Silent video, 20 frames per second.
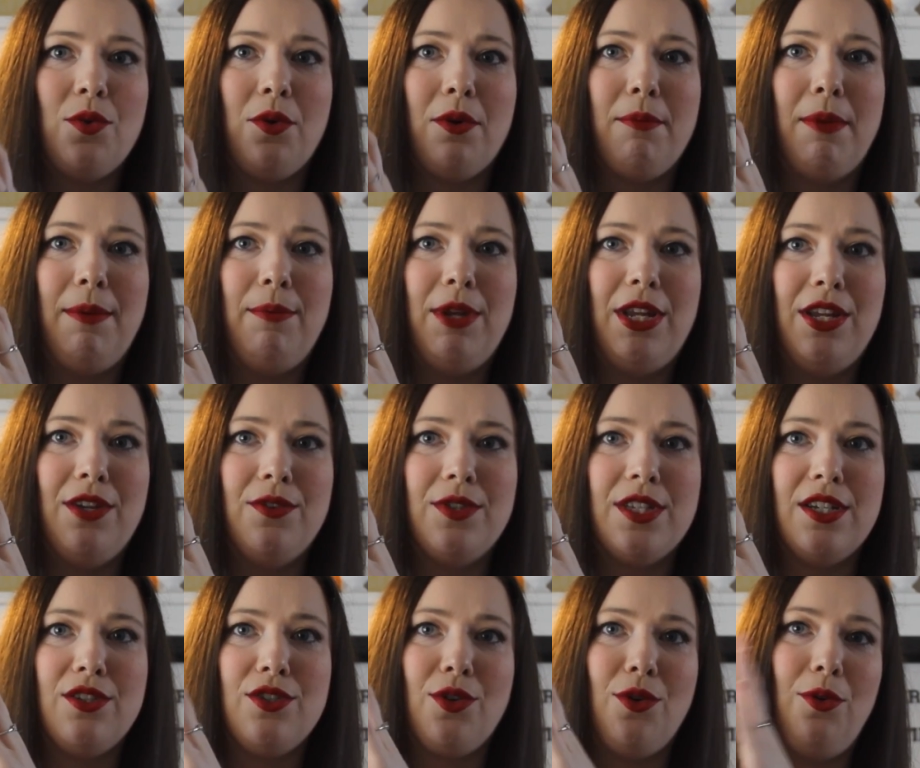or maybe
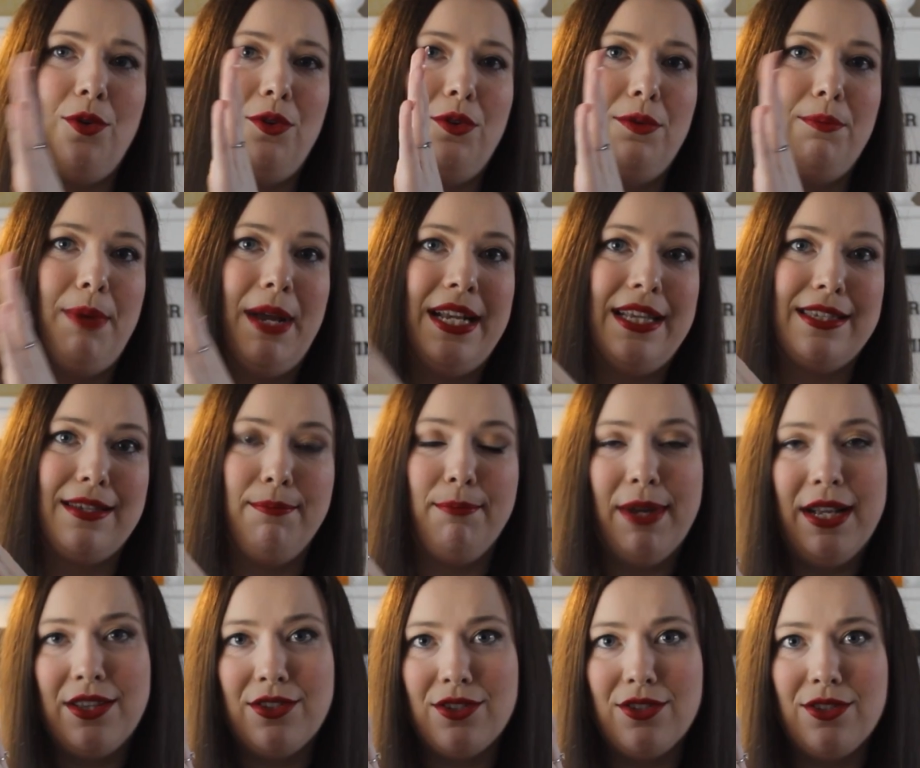use it to hold pens and
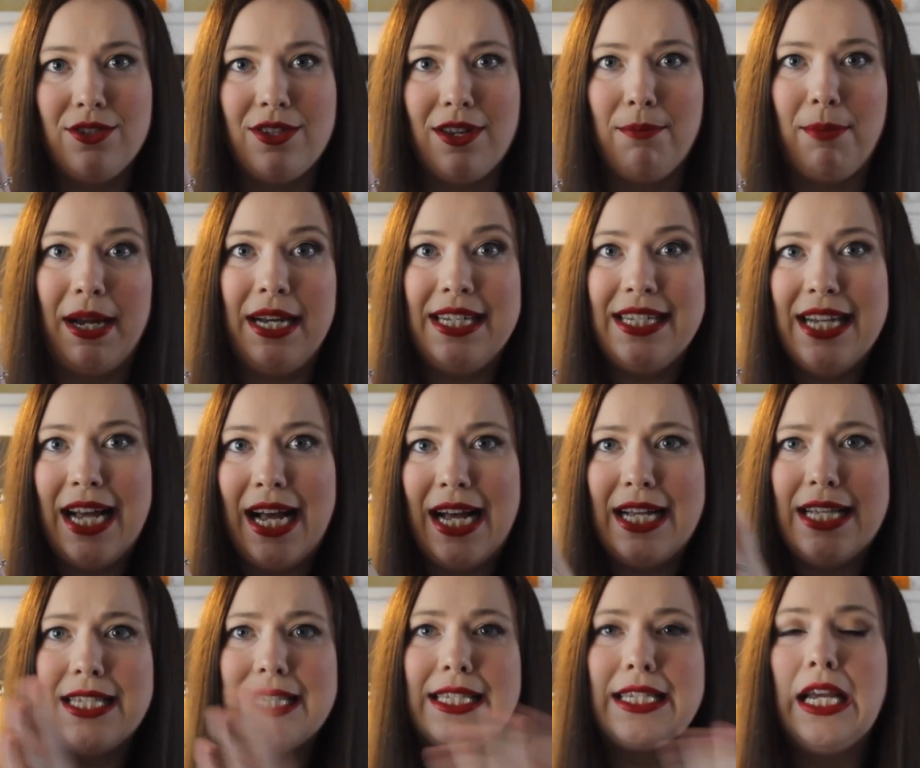pencils on my
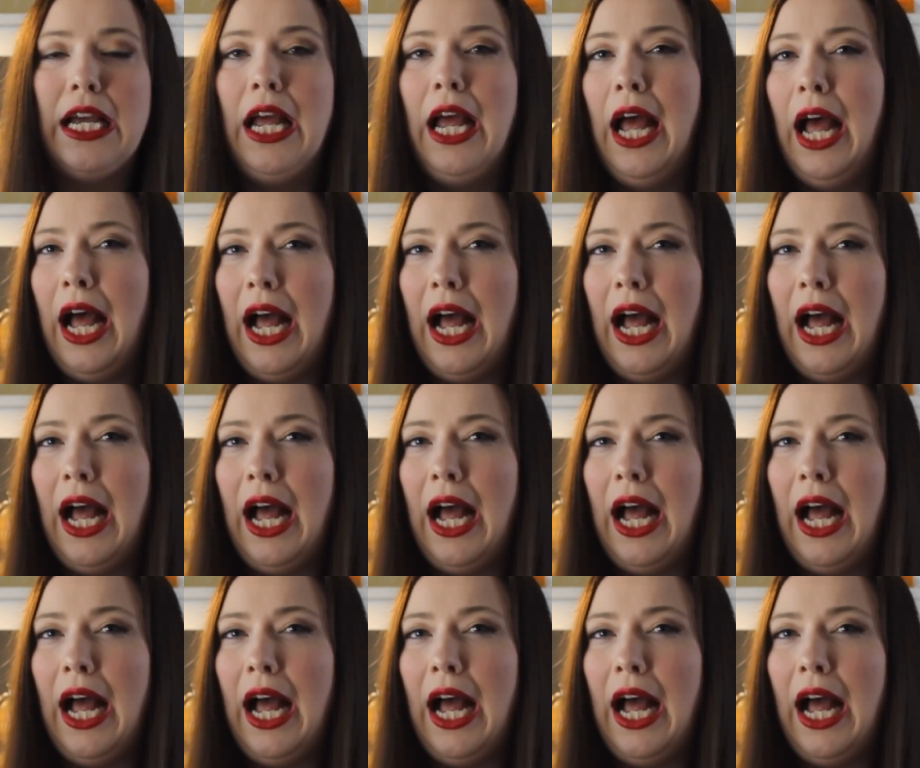desk.